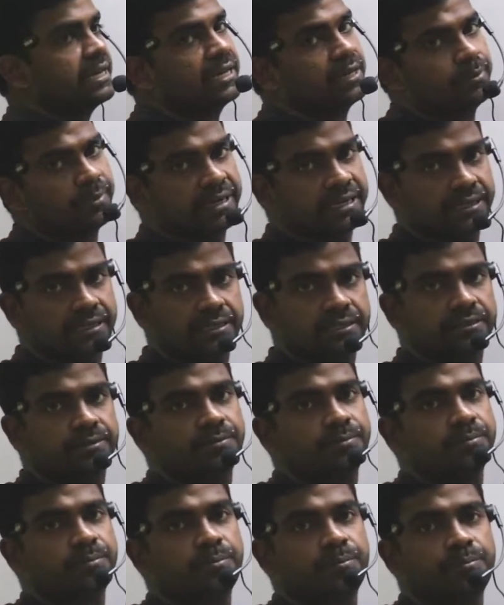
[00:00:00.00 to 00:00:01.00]
element.
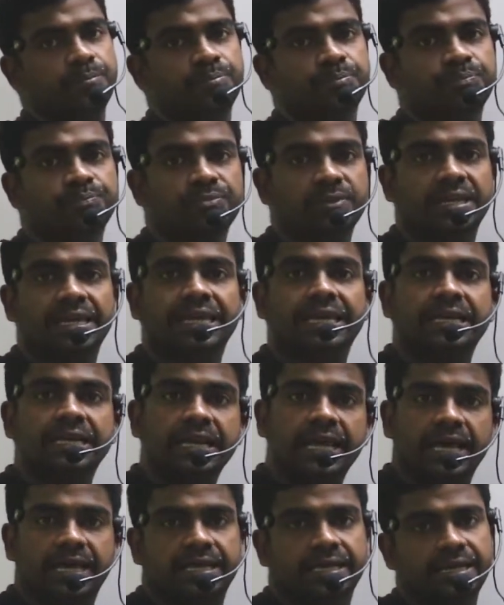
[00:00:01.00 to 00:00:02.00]

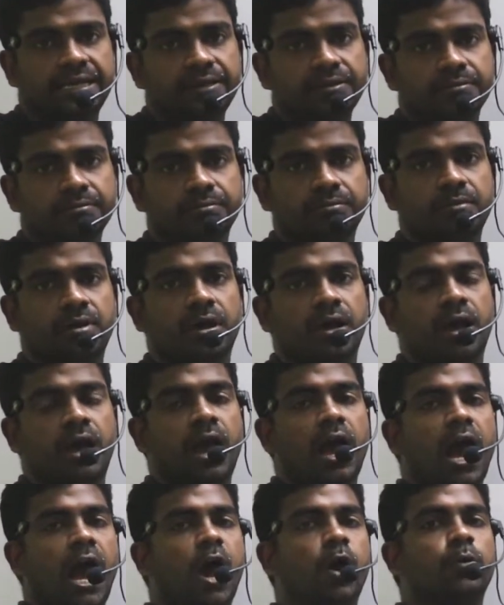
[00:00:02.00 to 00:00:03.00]
In array,
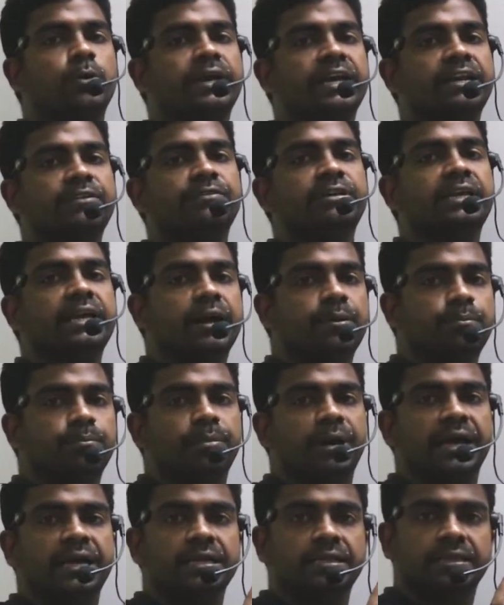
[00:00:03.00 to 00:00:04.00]
how can we
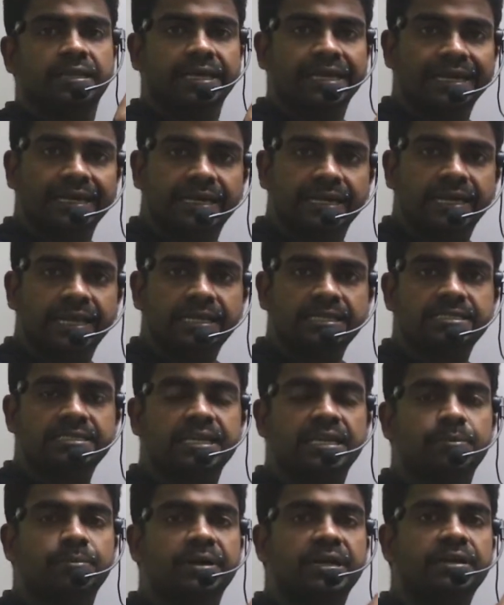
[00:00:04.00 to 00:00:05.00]
compare the index
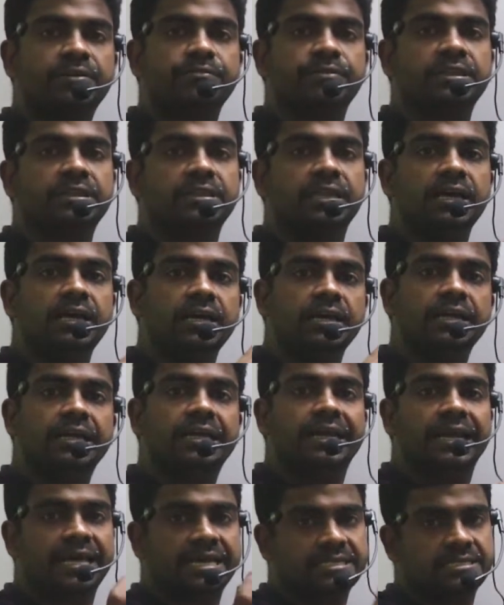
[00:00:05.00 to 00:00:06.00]
element with the
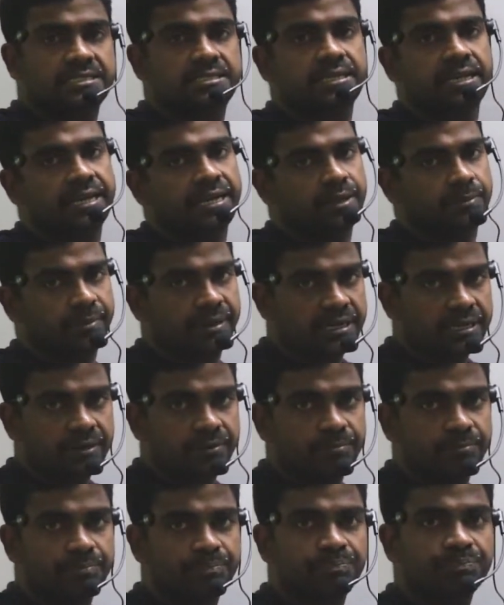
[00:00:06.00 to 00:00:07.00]
next element
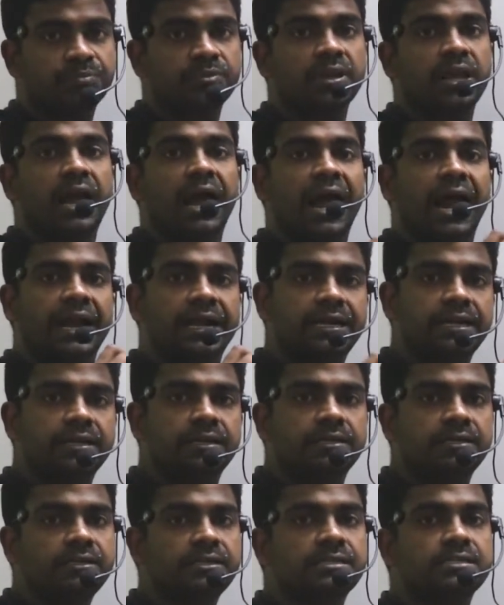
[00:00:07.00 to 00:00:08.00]

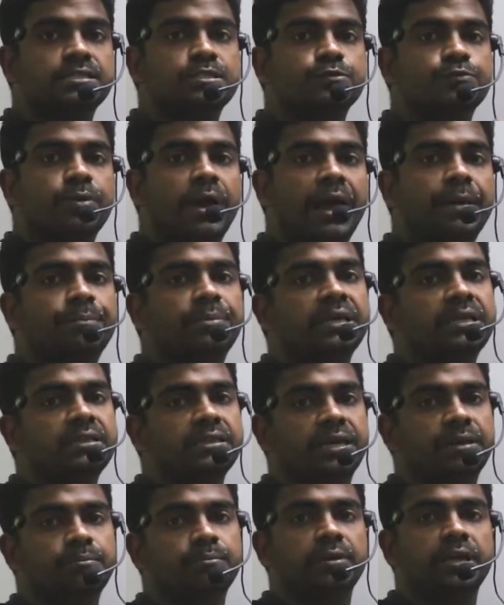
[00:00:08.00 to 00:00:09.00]
and swapping
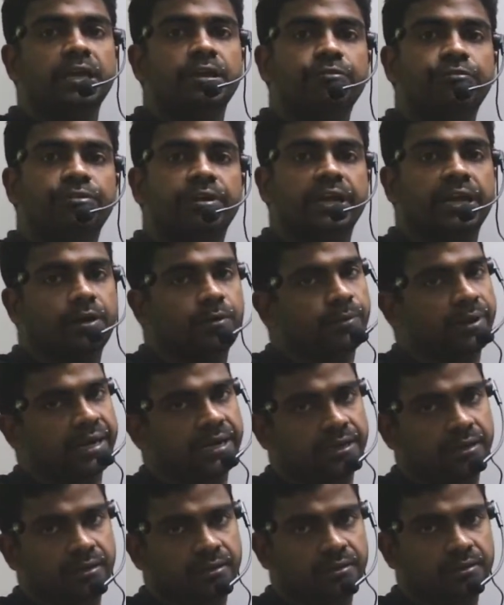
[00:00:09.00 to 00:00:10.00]
them if
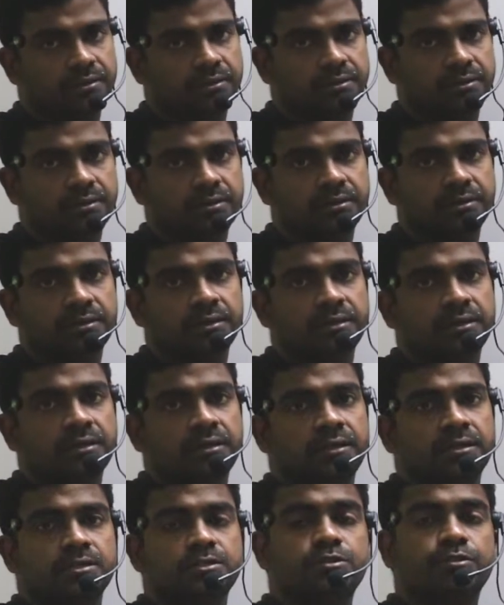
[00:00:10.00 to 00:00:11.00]
required?
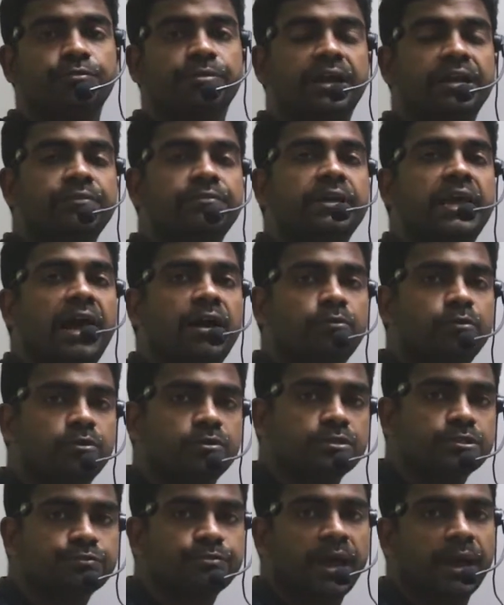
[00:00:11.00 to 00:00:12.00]
So when we have
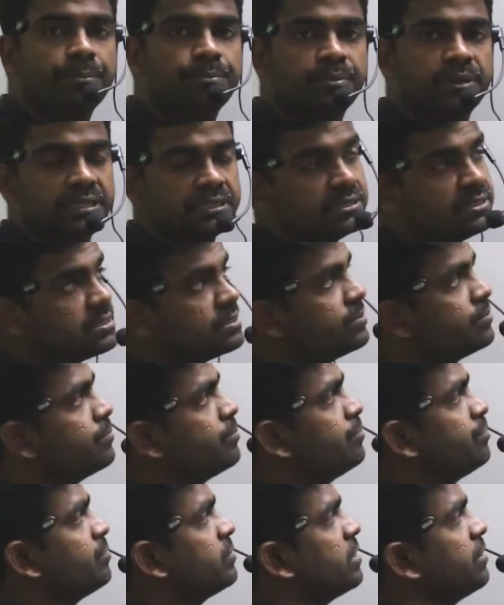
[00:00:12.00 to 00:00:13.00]
to swap means,
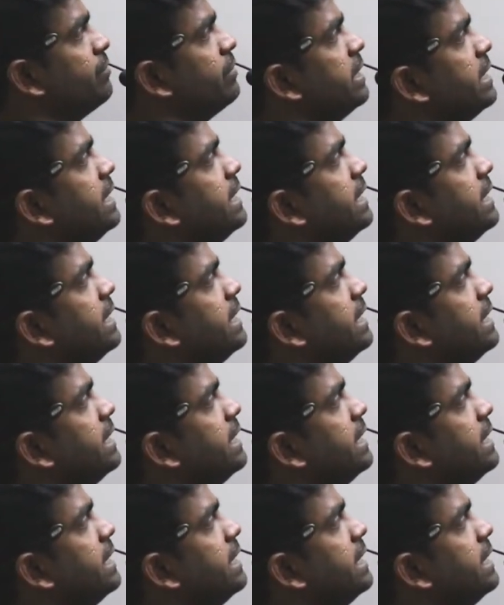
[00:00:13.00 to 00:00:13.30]
we